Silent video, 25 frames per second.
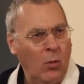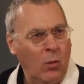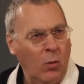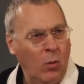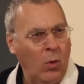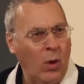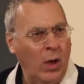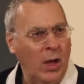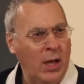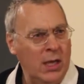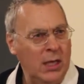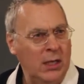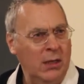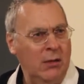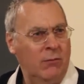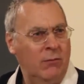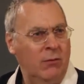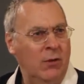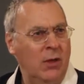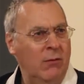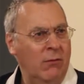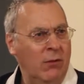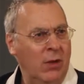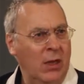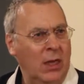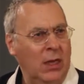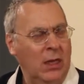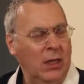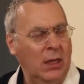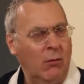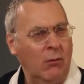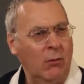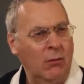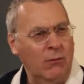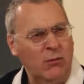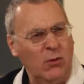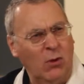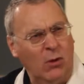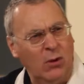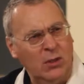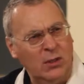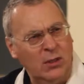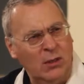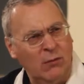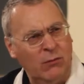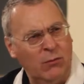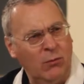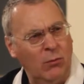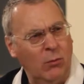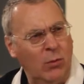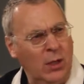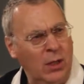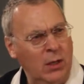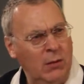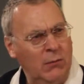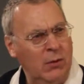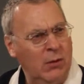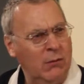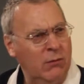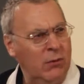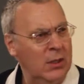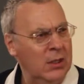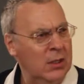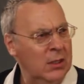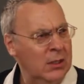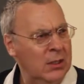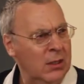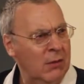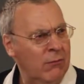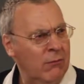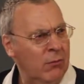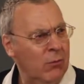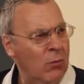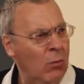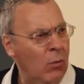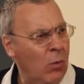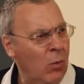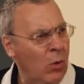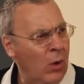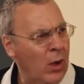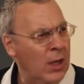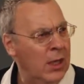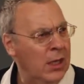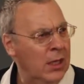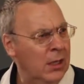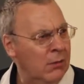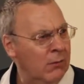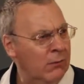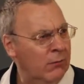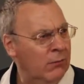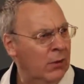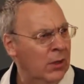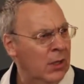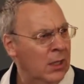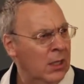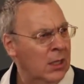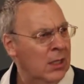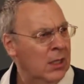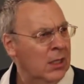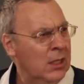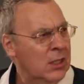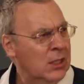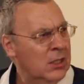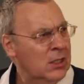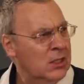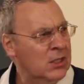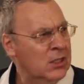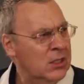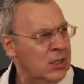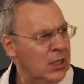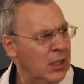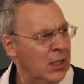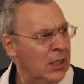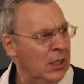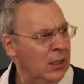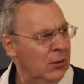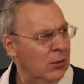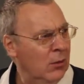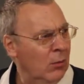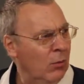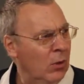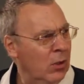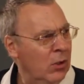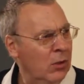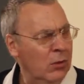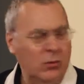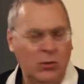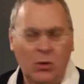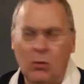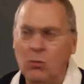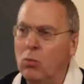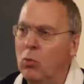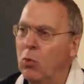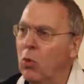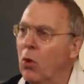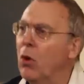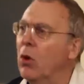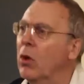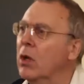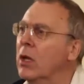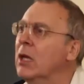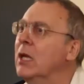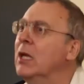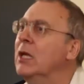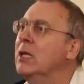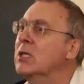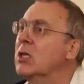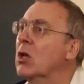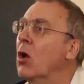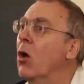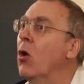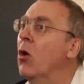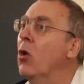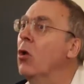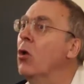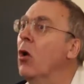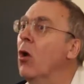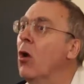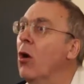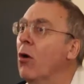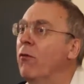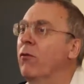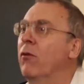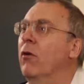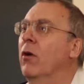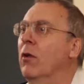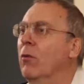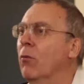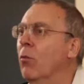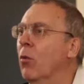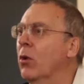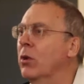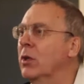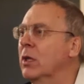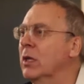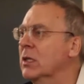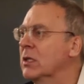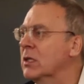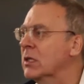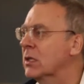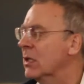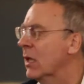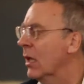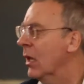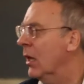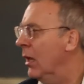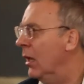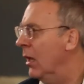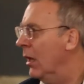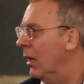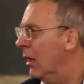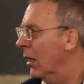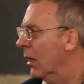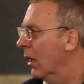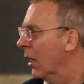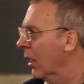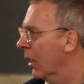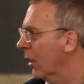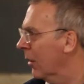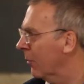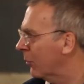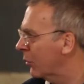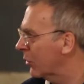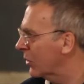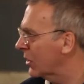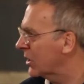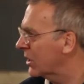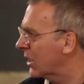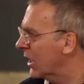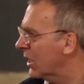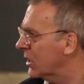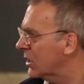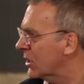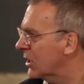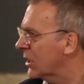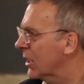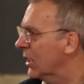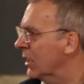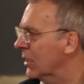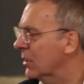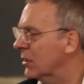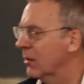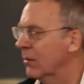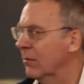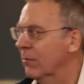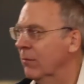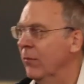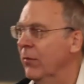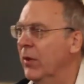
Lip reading: way of living, or if not a different way of living, a different way of seeing the world than what is on offer, what is presented.